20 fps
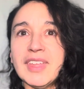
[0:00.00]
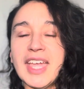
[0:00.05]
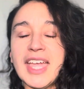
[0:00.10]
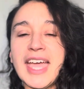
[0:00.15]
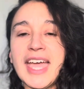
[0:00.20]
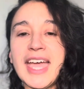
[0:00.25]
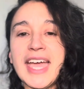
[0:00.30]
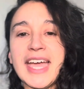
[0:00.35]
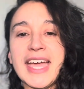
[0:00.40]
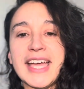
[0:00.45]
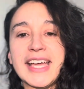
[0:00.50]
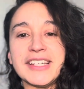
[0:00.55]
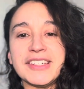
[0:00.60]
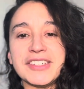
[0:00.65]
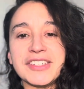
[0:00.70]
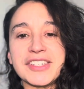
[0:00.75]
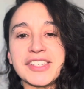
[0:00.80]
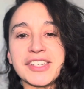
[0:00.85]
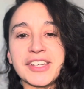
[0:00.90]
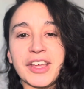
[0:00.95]

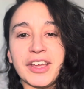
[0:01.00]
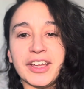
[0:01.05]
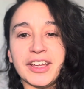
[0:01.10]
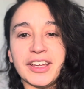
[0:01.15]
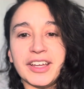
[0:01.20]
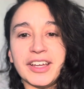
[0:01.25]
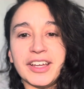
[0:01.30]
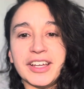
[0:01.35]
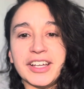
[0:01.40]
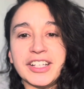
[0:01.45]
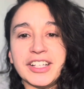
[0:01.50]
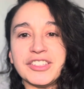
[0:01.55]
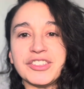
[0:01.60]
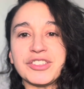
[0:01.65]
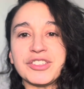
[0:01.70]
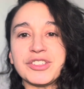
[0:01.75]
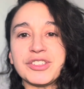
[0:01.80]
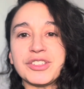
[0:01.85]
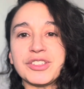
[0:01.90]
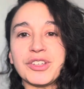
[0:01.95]
And
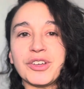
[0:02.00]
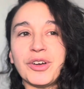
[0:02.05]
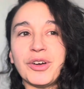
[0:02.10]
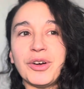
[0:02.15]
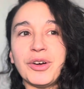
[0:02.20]
it's